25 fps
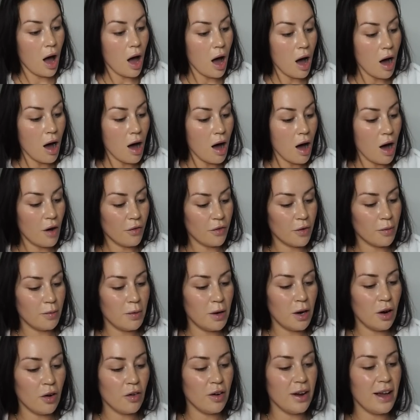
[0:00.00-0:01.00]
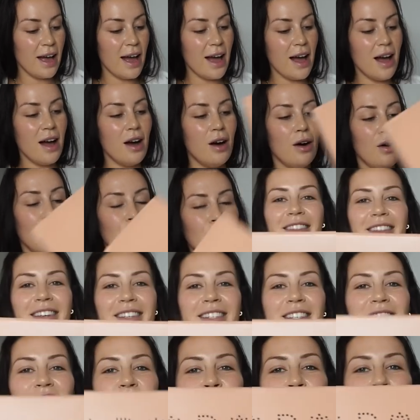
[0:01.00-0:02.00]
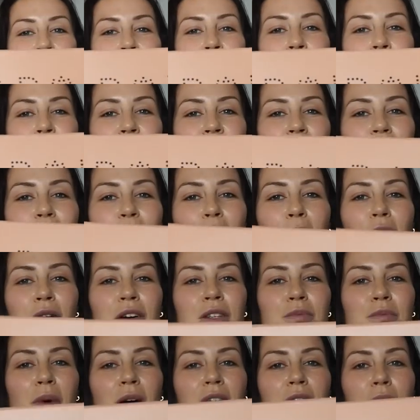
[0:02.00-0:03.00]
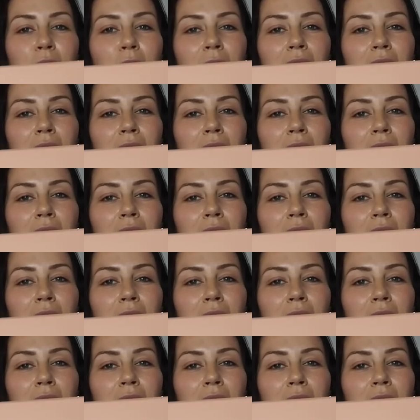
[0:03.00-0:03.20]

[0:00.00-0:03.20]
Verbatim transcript: Ah, from L'Oreal. This is a gorgeous box, by the